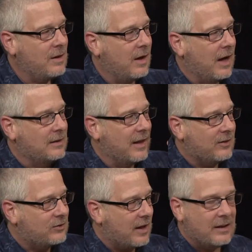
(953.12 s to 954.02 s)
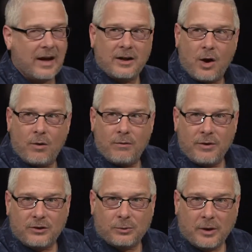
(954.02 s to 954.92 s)
unless they let go of
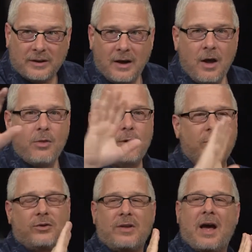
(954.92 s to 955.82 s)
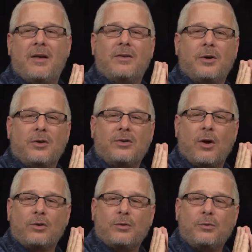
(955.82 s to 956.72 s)
this one. There's that. There's
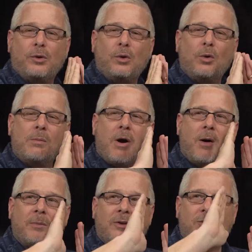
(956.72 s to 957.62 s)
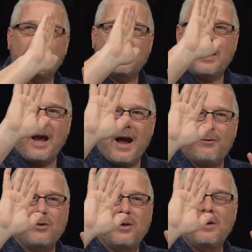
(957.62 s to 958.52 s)
those few moments when they
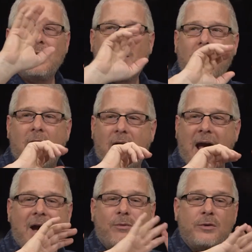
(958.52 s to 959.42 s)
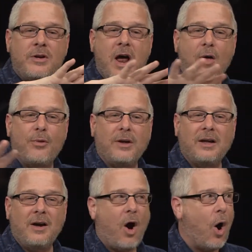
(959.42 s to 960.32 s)
have to uh, have
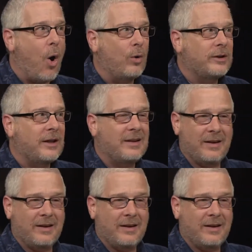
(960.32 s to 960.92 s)
nothing holding